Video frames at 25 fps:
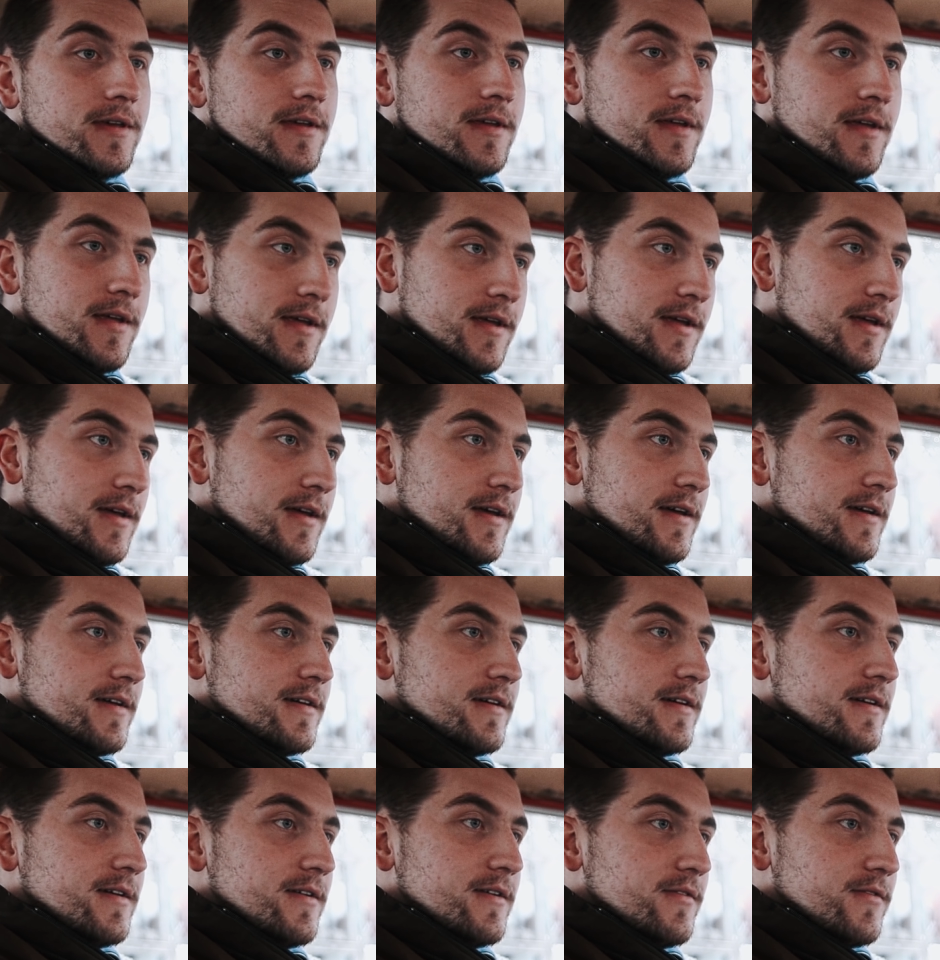by
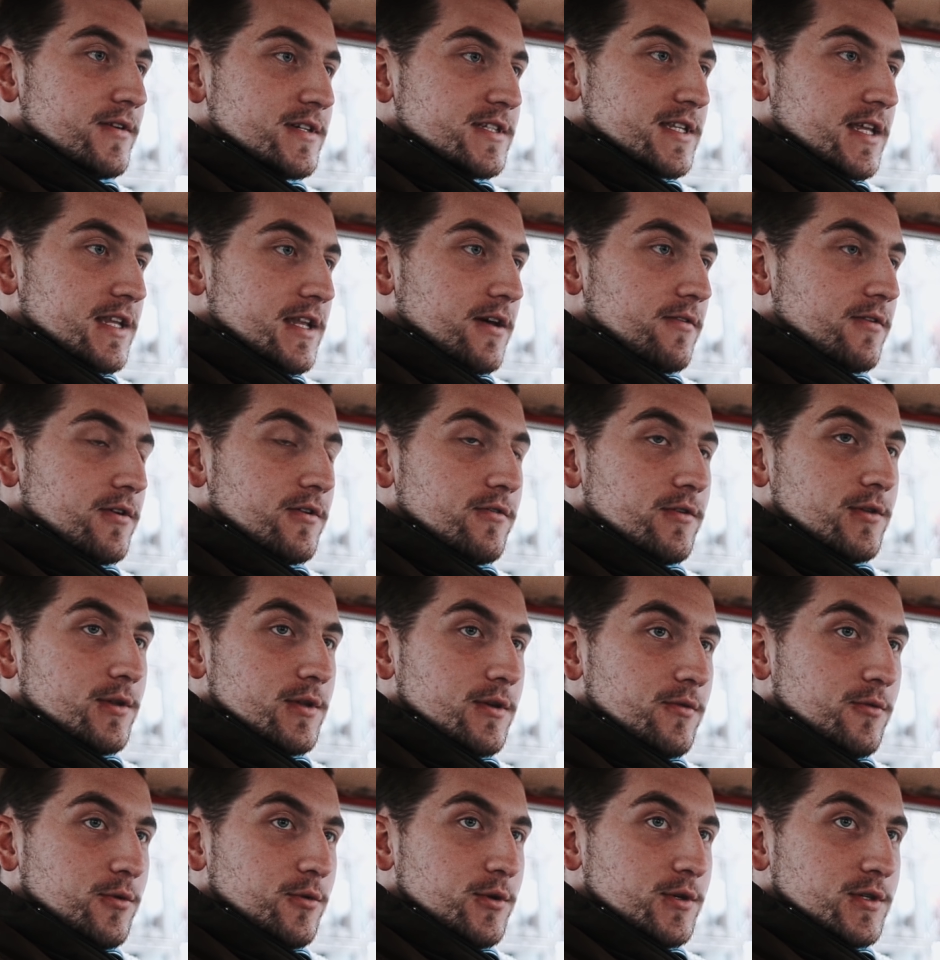reboring
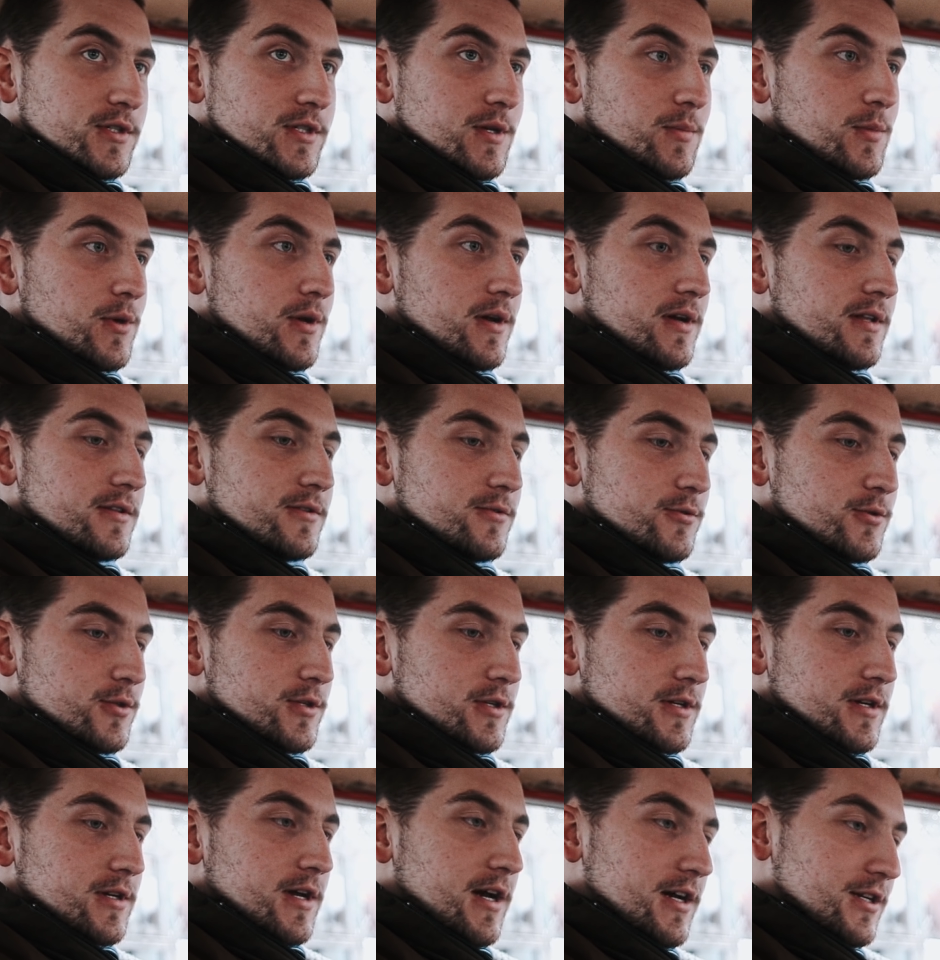cylinders and installing
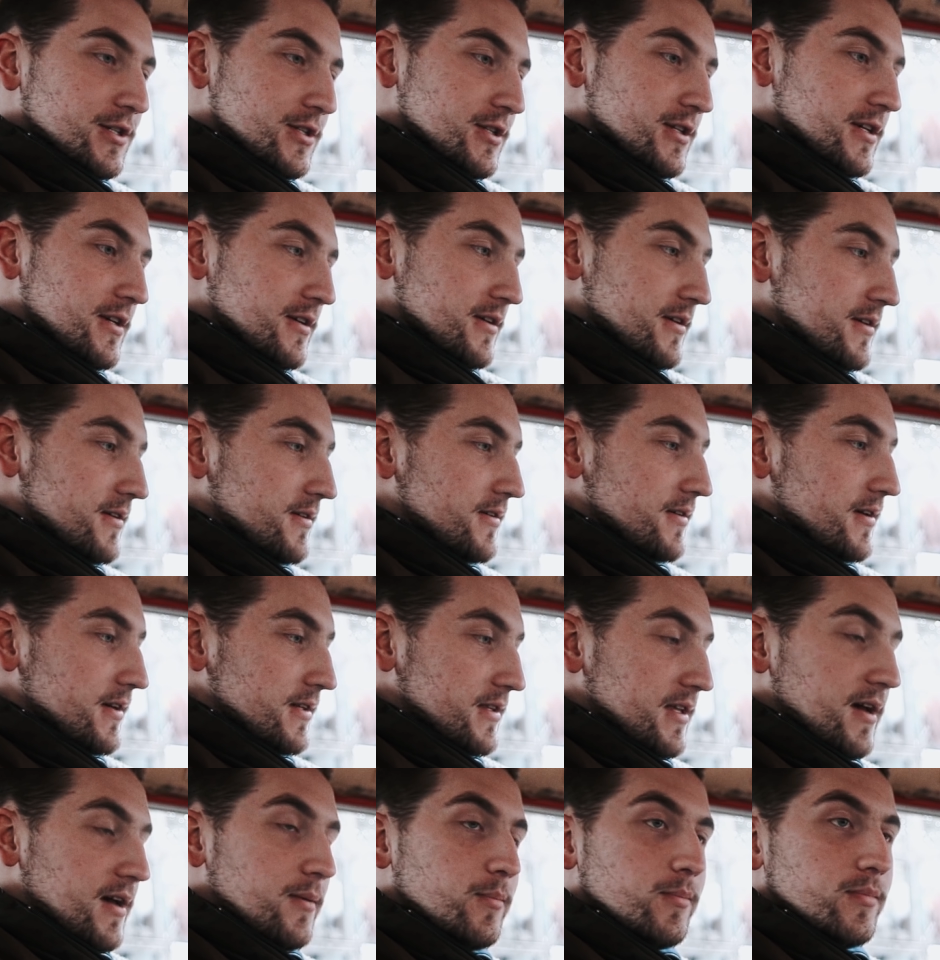bigger pistons.
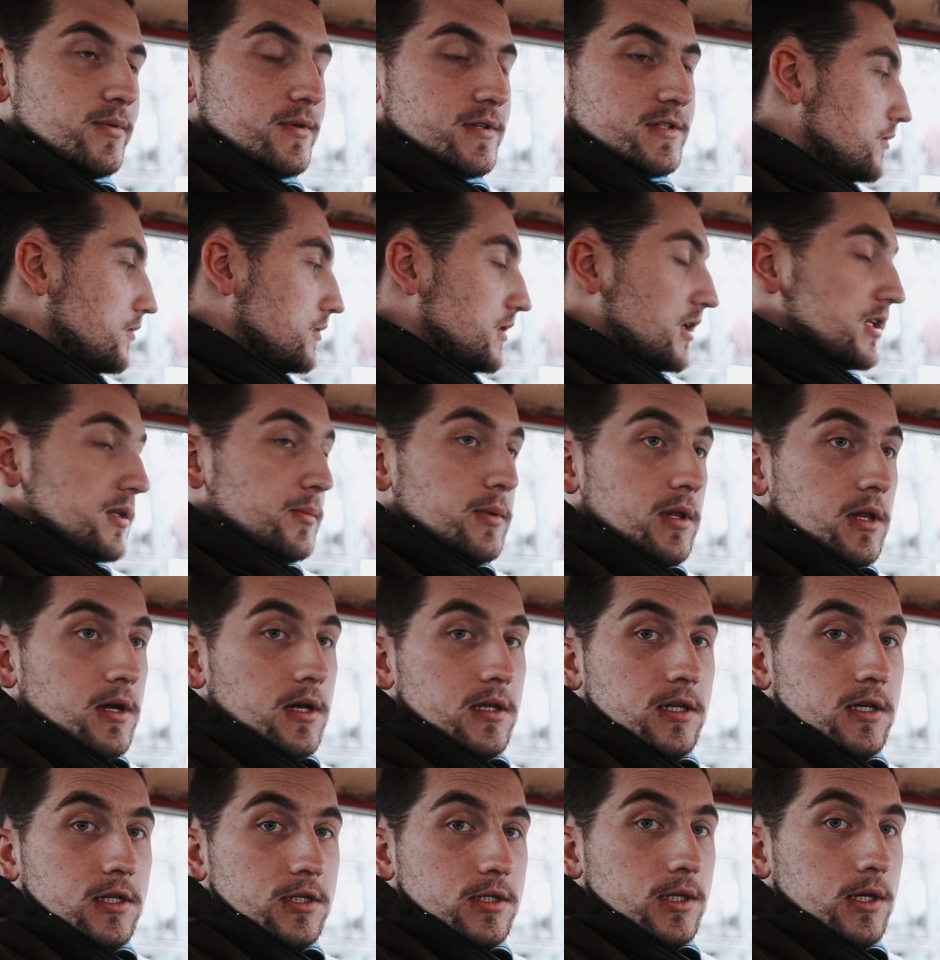This engine
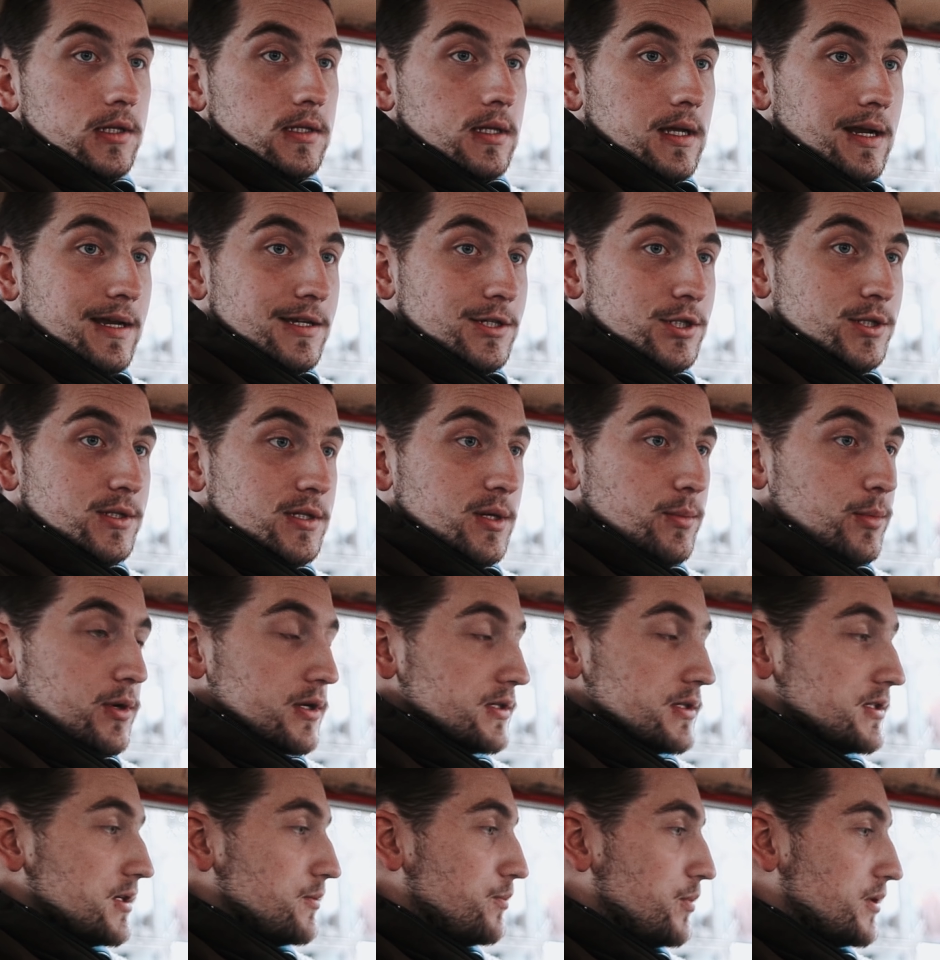is so old,
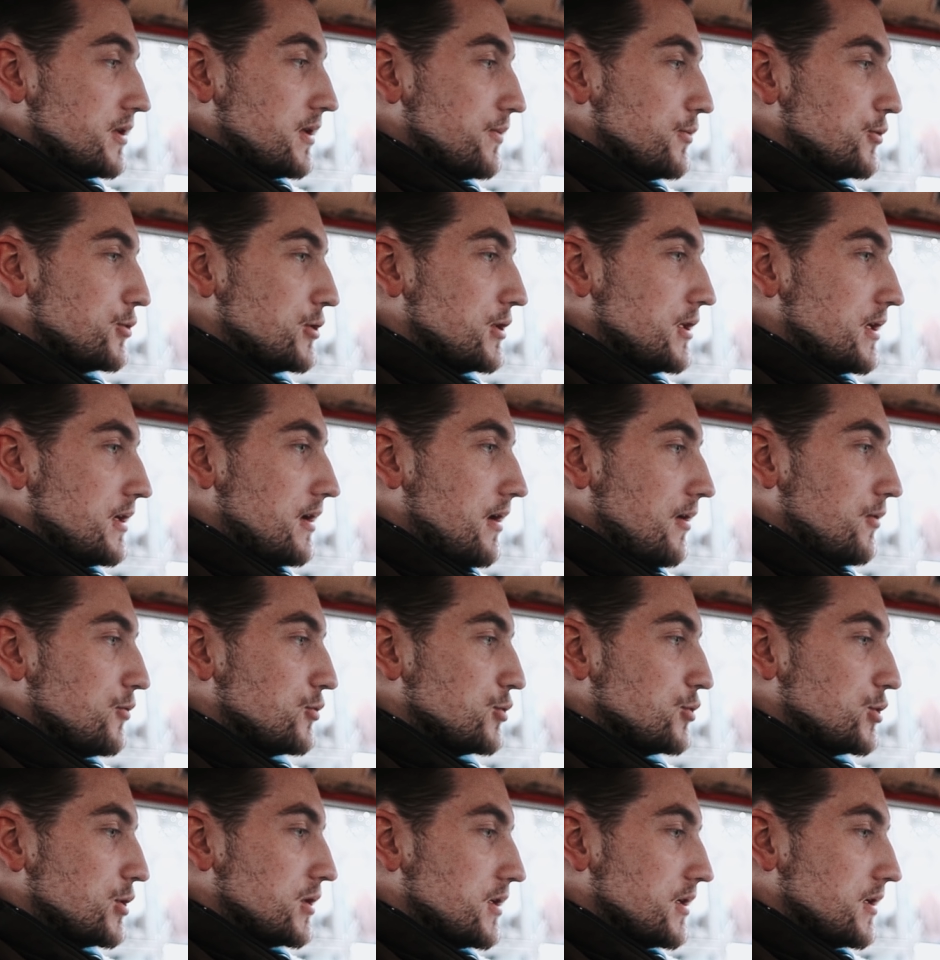its history starts
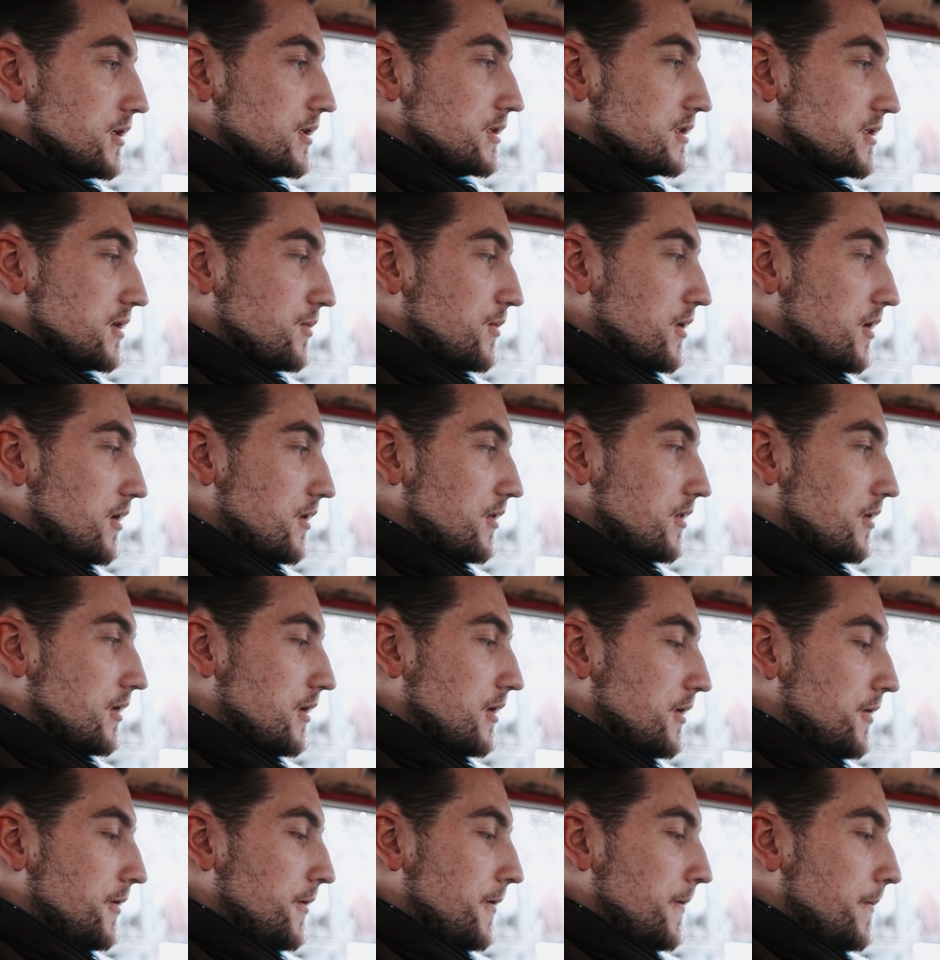back in
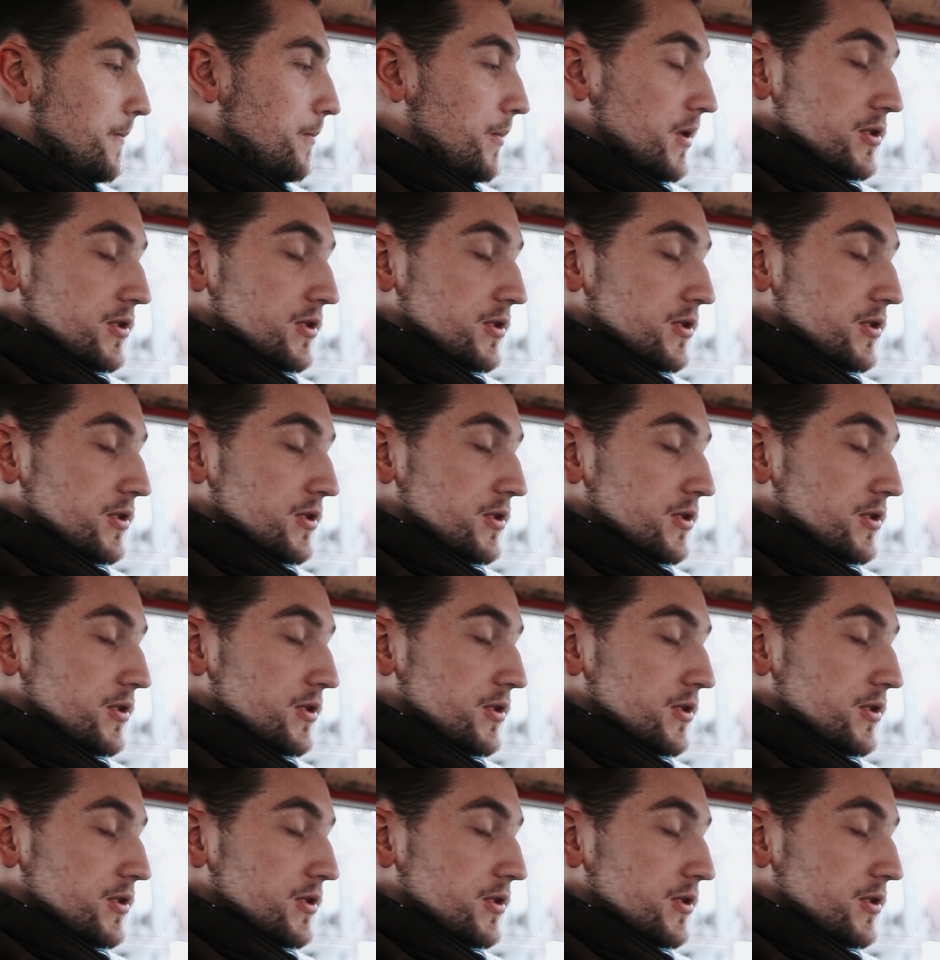60s.